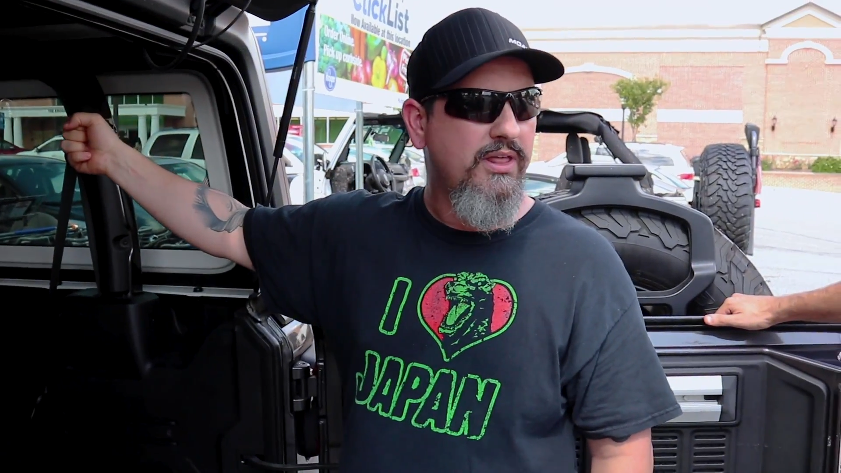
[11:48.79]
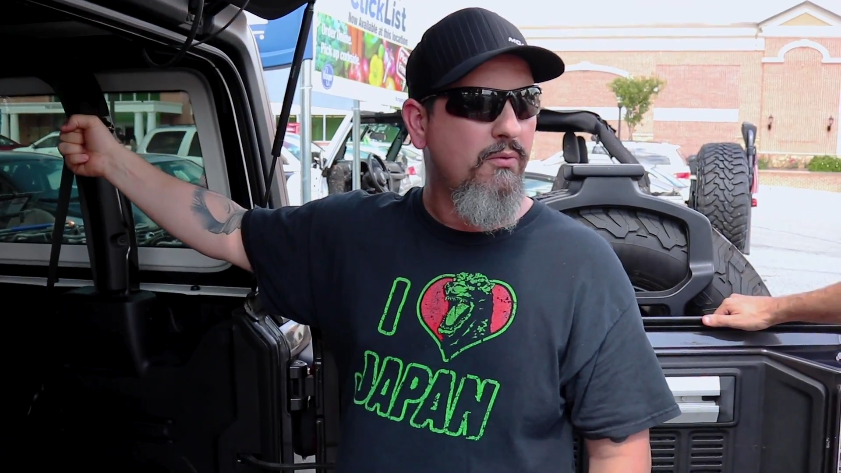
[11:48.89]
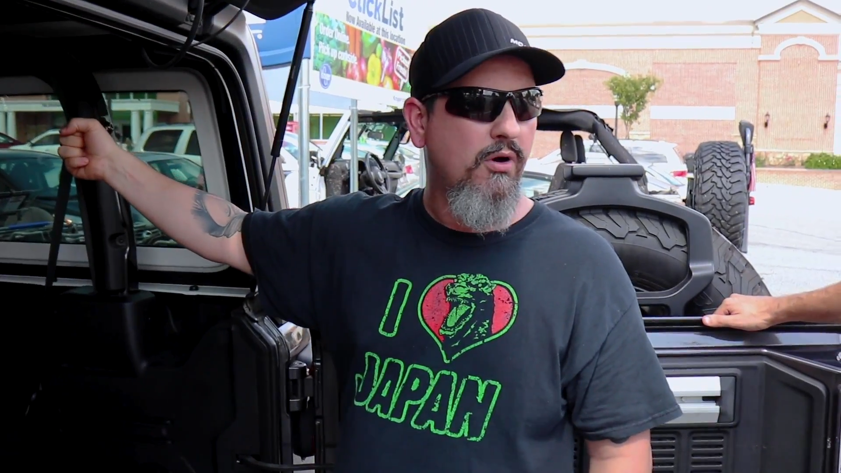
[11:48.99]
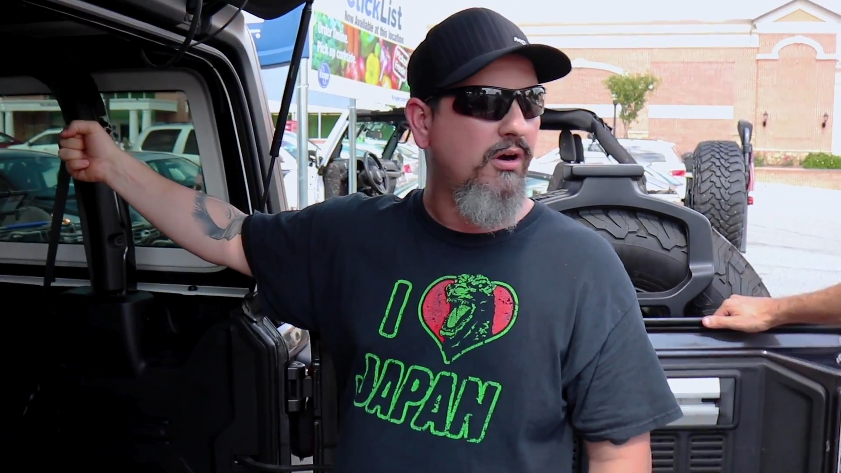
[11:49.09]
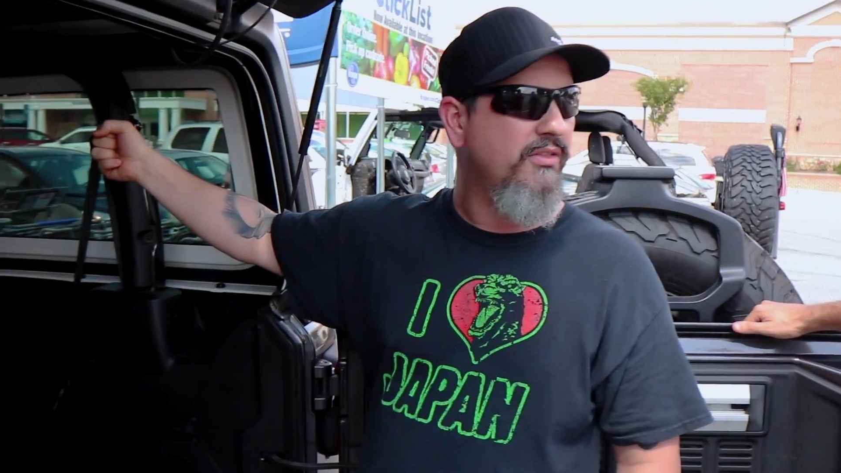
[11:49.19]
they
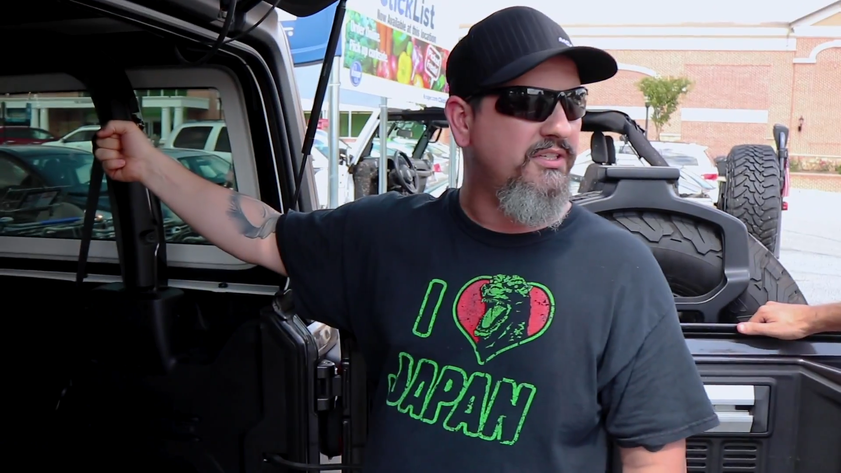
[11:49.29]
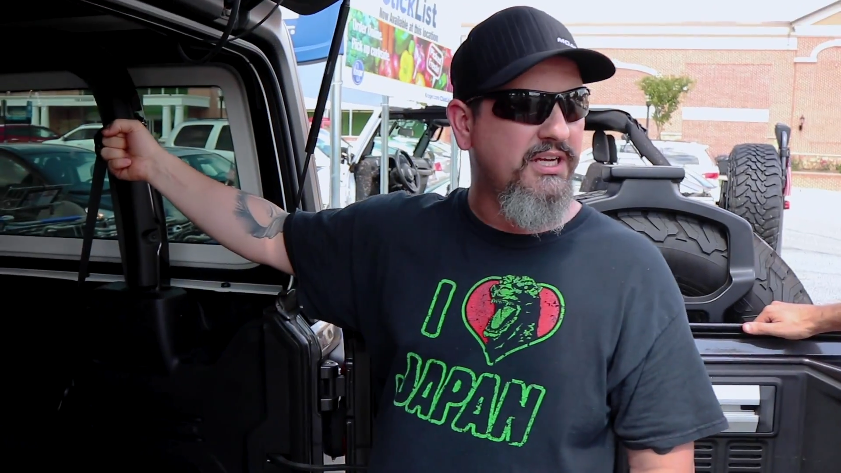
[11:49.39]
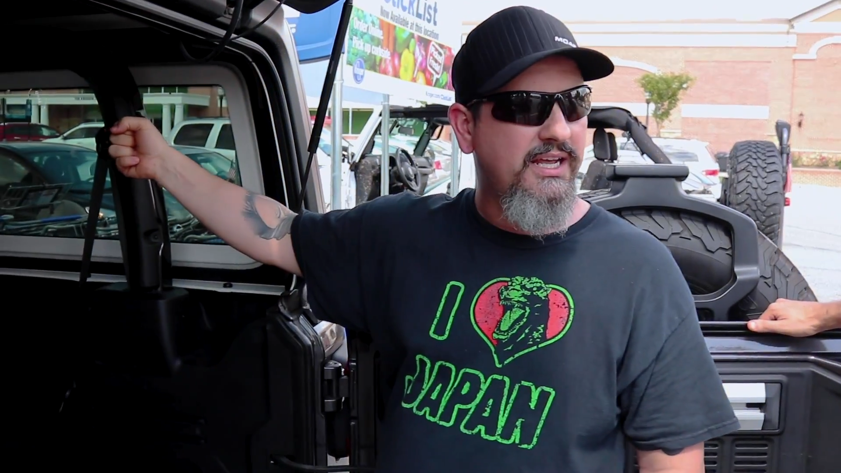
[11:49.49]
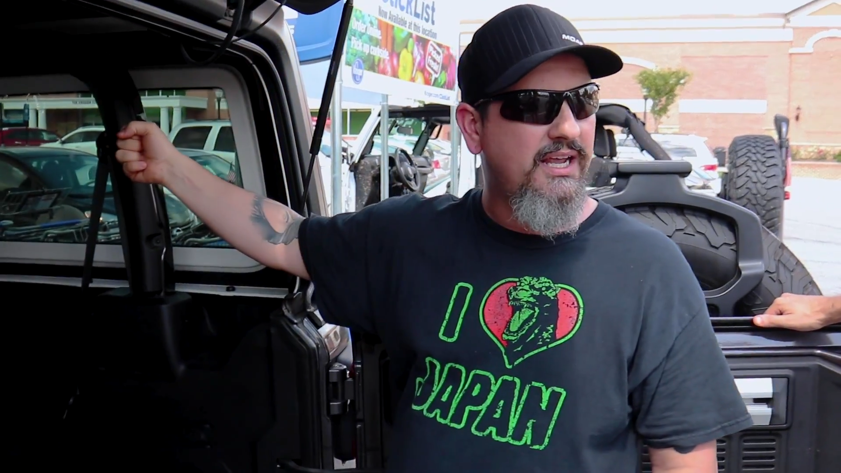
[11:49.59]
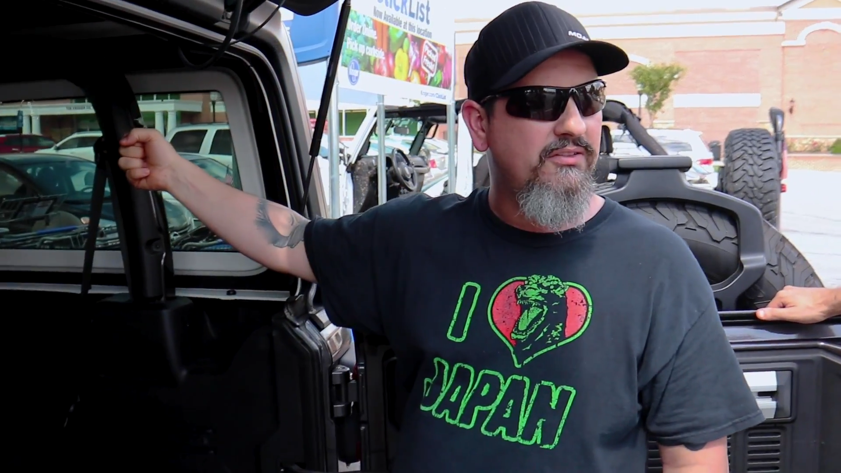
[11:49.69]
were in the
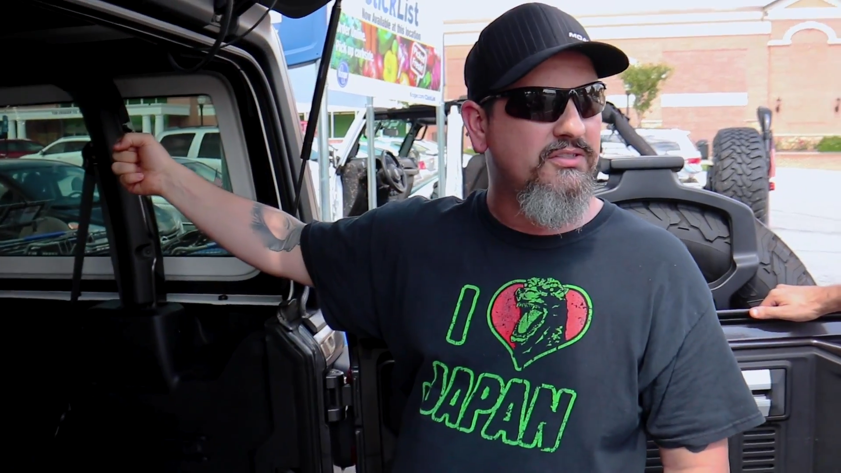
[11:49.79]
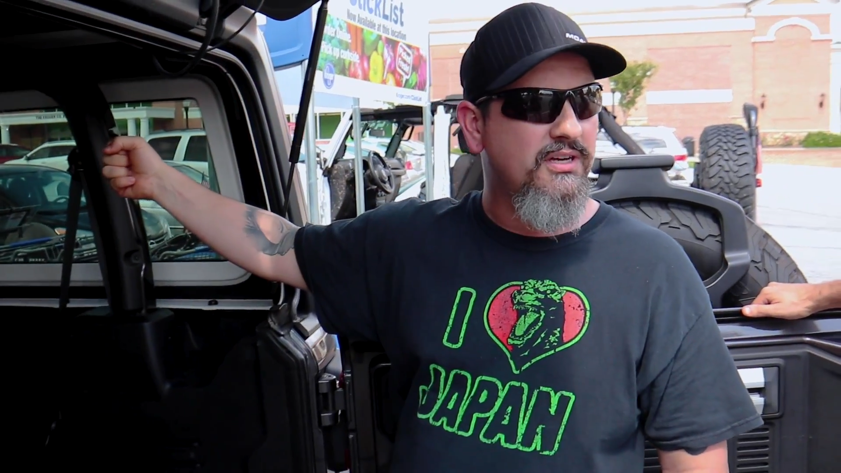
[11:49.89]
JK. There's